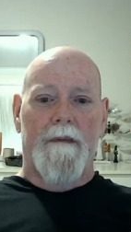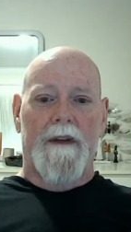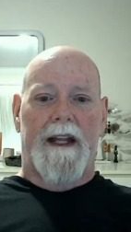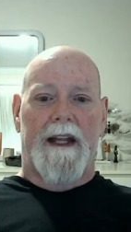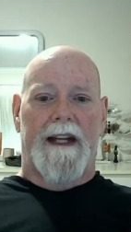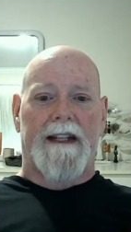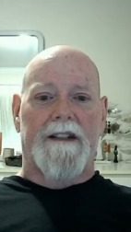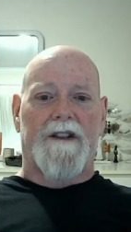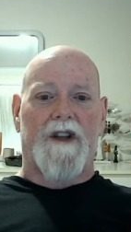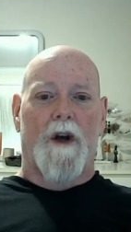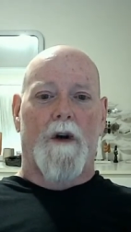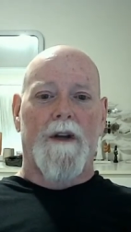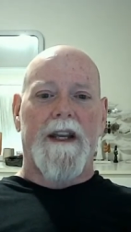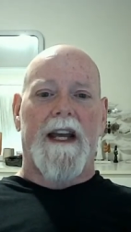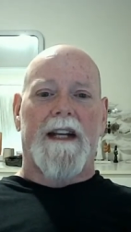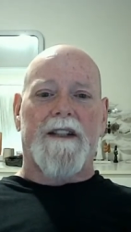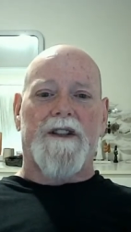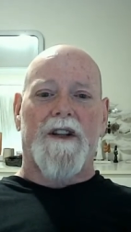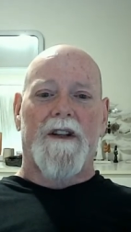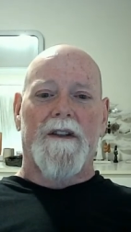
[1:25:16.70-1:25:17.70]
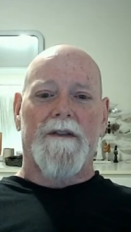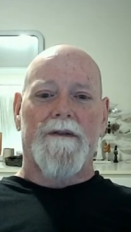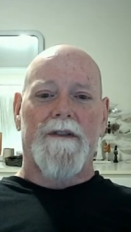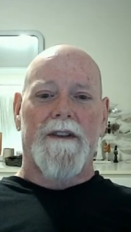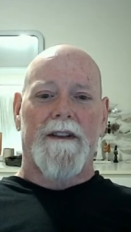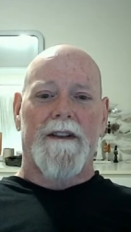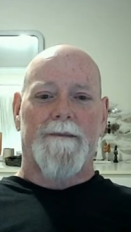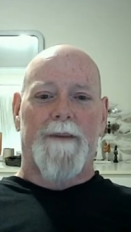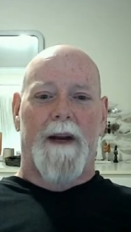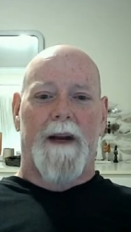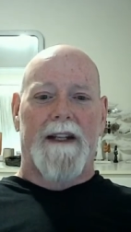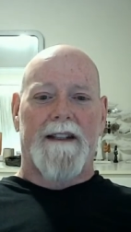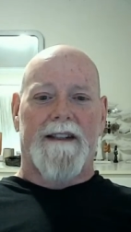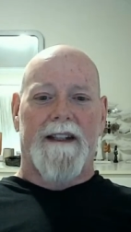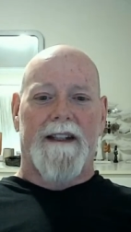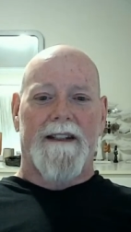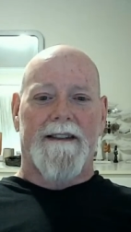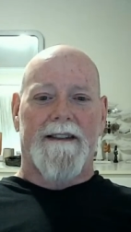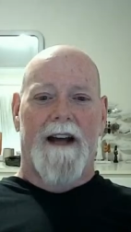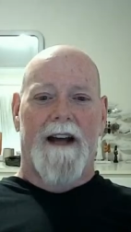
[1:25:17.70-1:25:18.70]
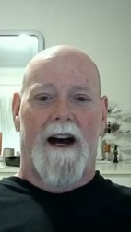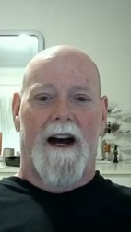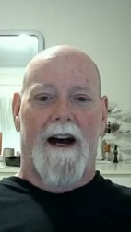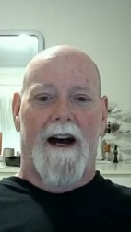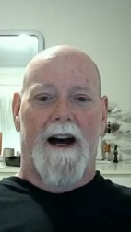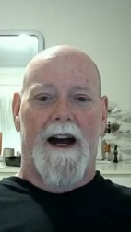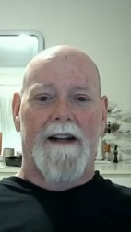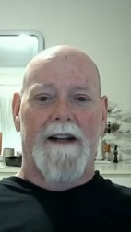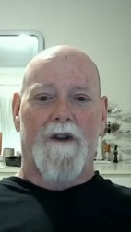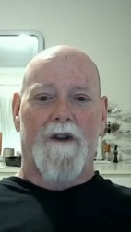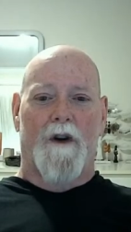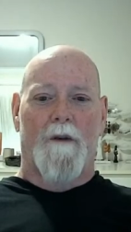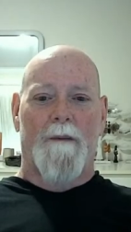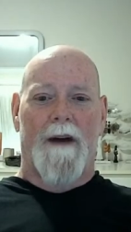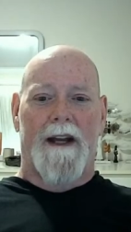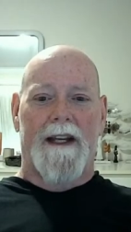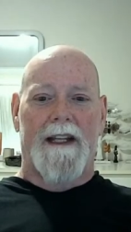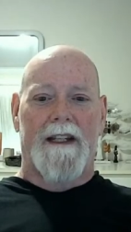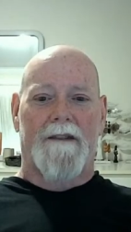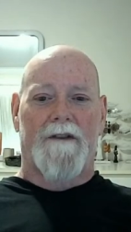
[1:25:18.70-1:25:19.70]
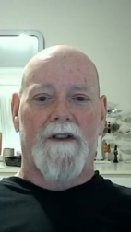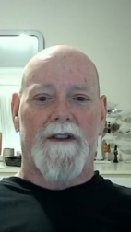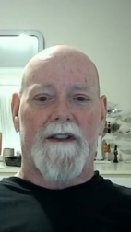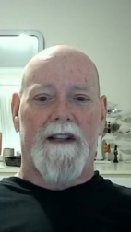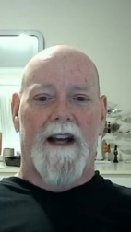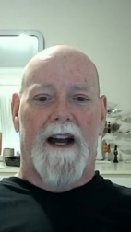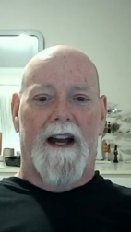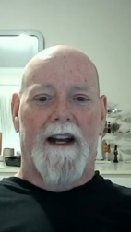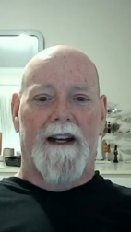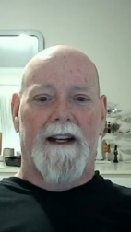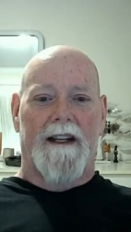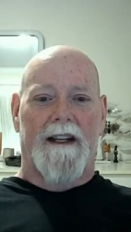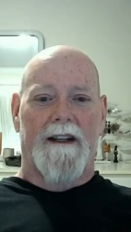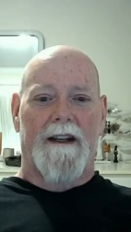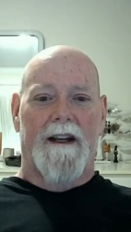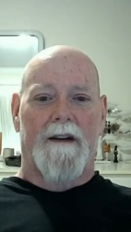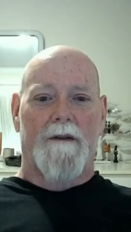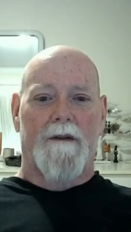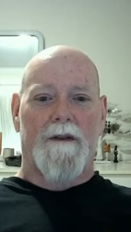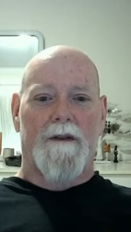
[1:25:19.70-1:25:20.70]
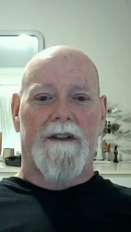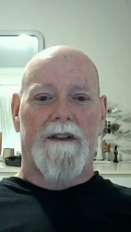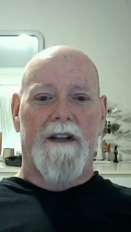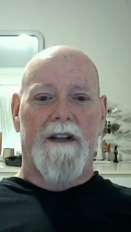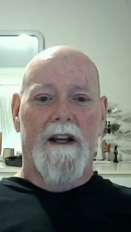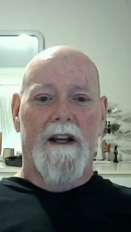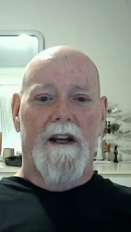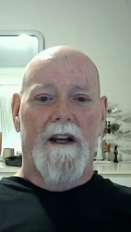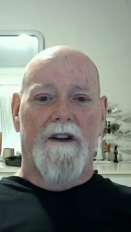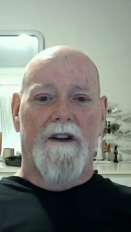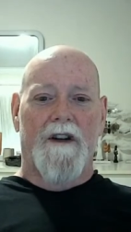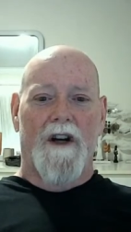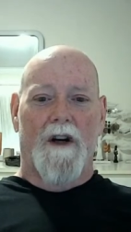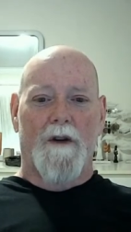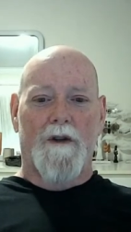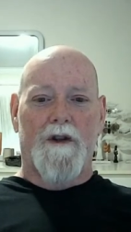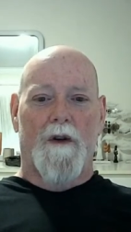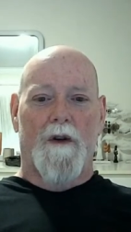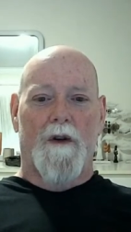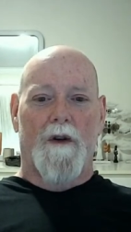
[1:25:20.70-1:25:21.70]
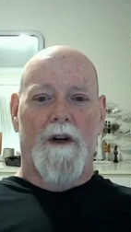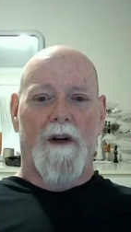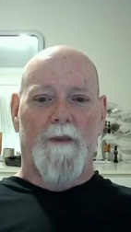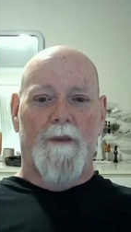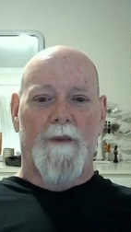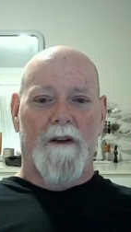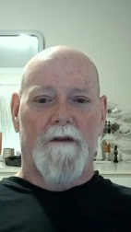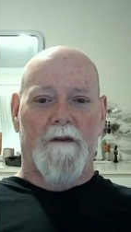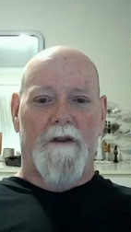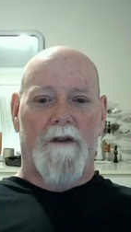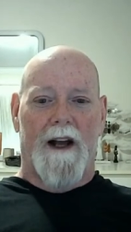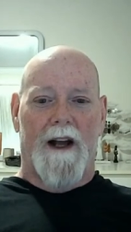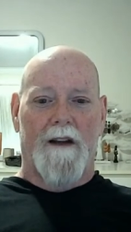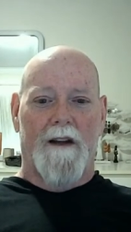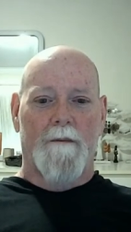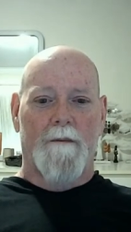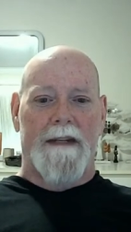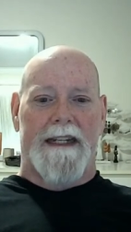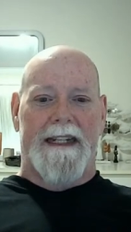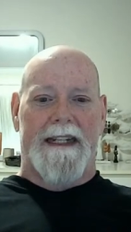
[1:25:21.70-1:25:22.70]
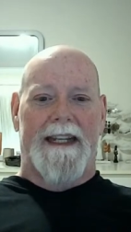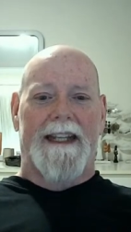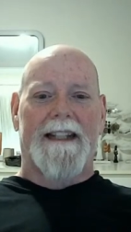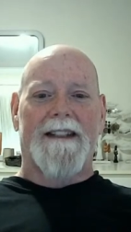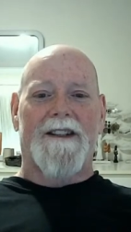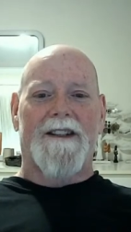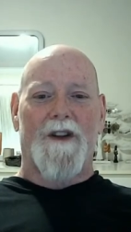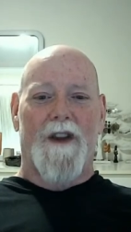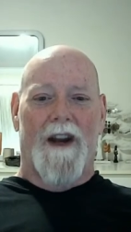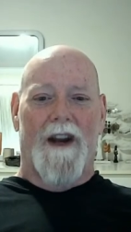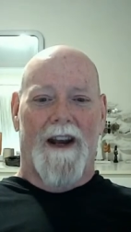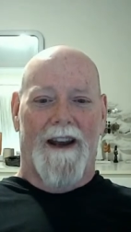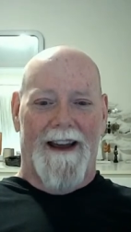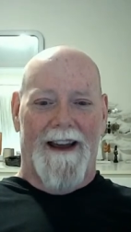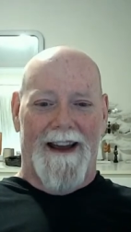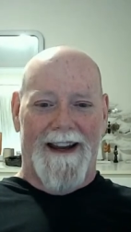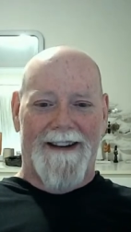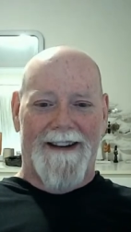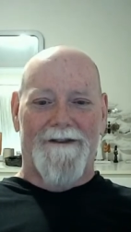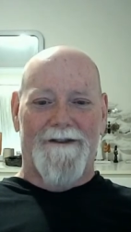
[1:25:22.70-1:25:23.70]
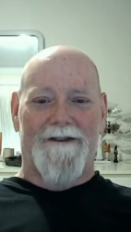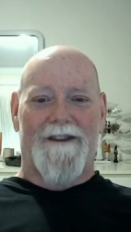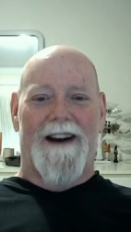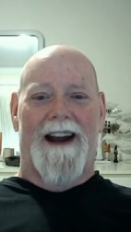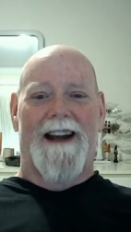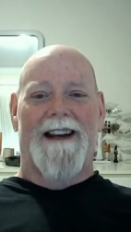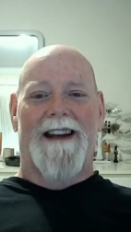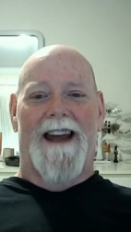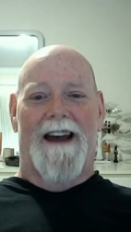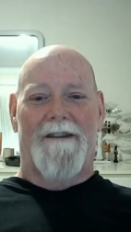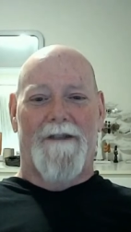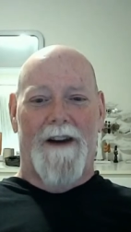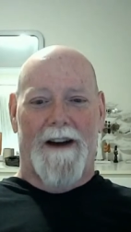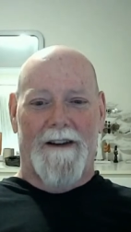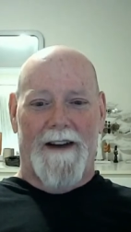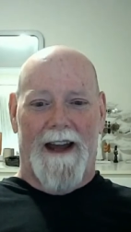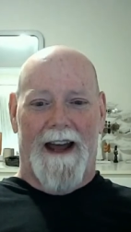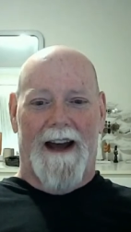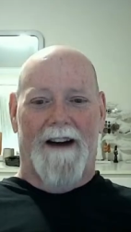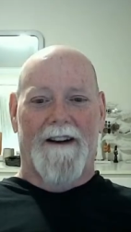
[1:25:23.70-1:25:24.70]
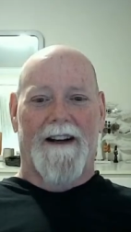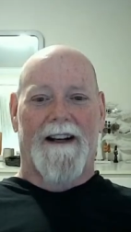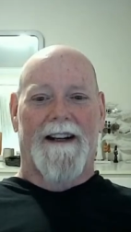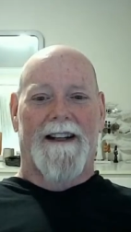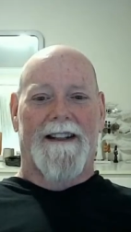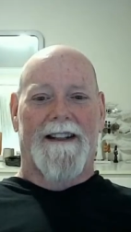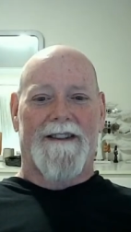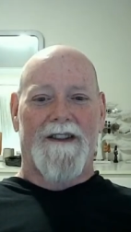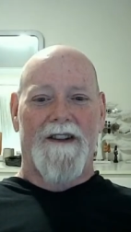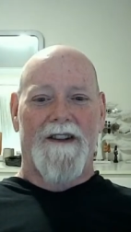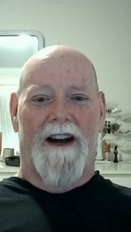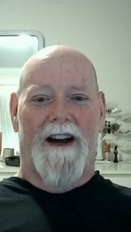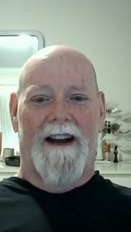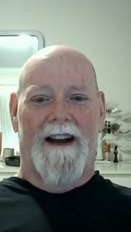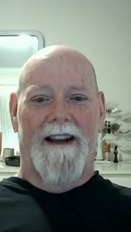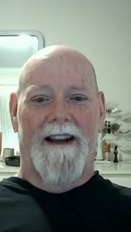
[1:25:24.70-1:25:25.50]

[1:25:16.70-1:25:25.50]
so Penny says, haha, I told my evil side it was no choice but to follow me into the light, right? Laugh out loud, and it's not